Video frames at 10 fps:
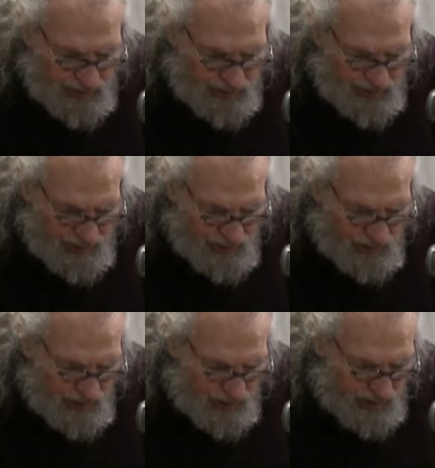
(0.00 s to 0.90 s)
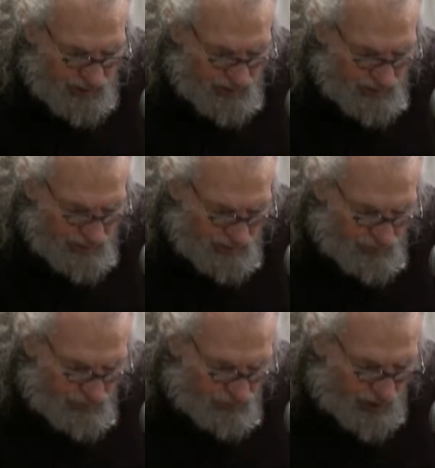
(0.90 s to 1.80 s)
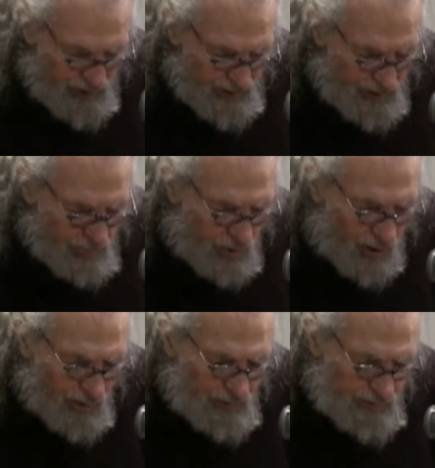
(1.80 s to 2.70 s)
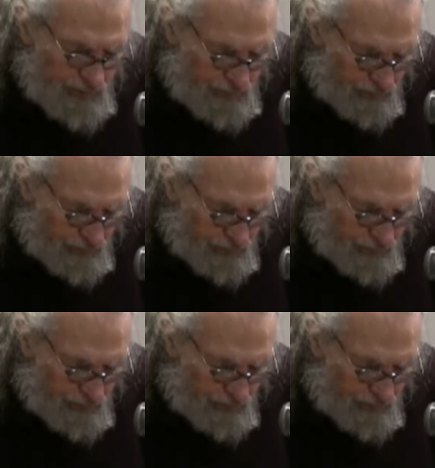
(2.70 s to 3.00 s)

and, and finding ponds.